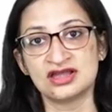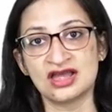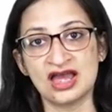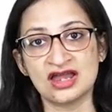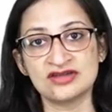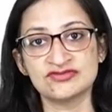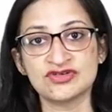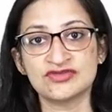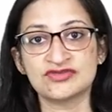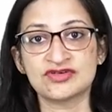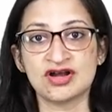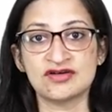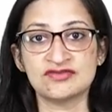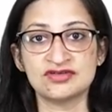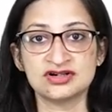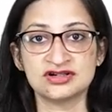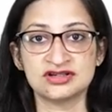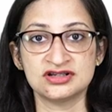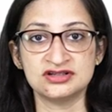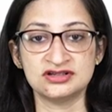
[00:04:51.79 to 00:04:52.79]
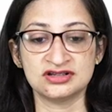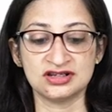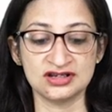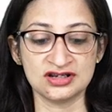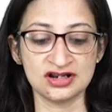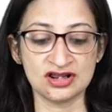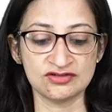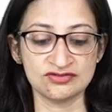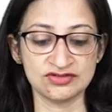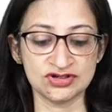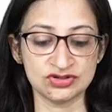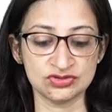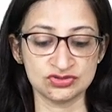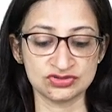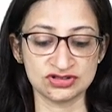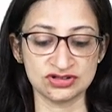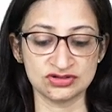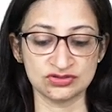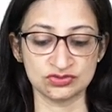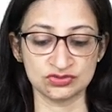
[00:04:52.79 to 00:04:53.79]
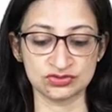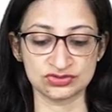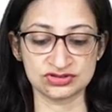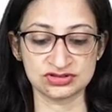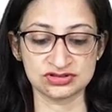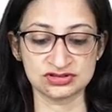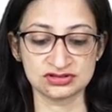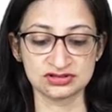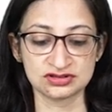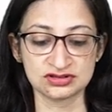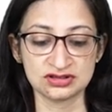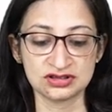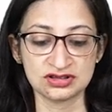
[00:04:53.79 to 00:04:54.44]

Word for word: And we have covered it in our videos and notes.